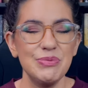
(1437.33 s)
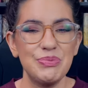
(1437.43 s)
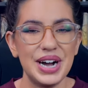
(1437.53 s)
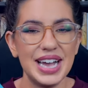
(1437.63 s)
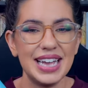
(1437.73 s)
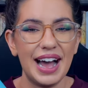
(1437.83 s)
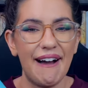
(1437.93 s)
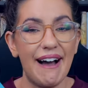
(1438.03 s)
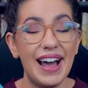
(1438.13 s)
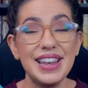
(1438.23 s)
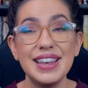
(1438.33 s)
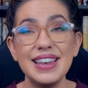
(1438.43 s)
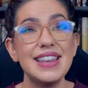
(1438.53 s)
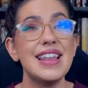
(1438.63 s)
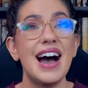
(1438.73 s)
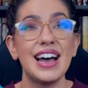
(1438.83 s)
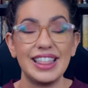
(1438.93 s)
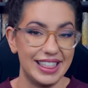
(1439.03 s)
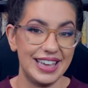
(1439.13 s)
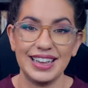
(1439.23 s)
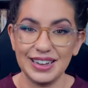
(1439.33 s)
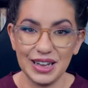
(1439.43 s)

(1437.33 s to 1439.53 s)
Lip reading: but nothing